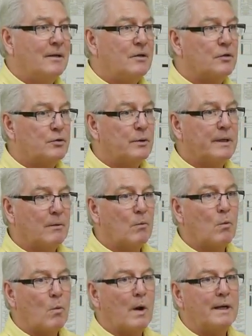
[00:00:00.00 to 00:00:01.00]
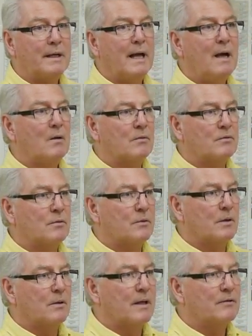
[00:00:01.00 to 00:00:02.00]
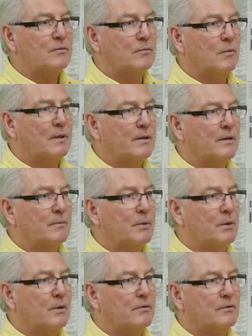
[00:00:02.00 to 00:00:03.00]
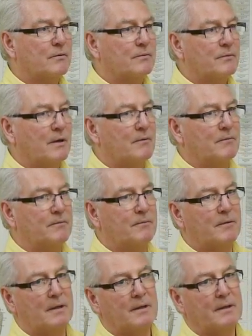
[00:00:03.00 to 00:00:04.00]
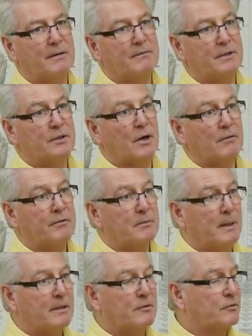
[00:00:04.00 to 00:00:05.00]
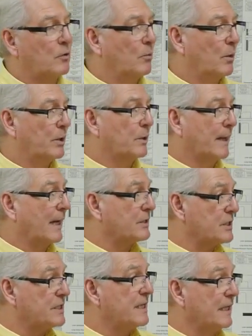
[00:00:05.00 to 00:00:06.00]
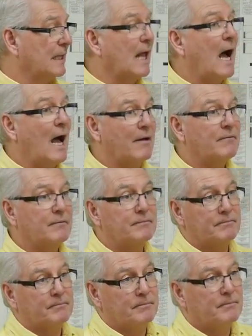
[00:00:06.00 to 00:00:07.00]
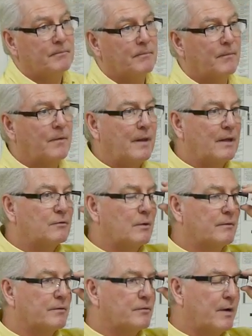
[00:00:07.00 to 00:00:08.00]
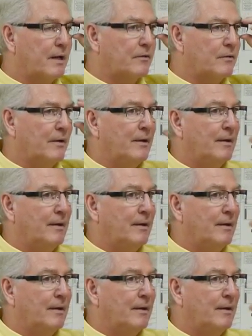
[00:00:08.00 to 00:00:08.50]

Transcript: You're doing it right now. So, you know, that's one of the beauties of, of uh, even the dark field microscope where you can actually see live. That's one of its strengths.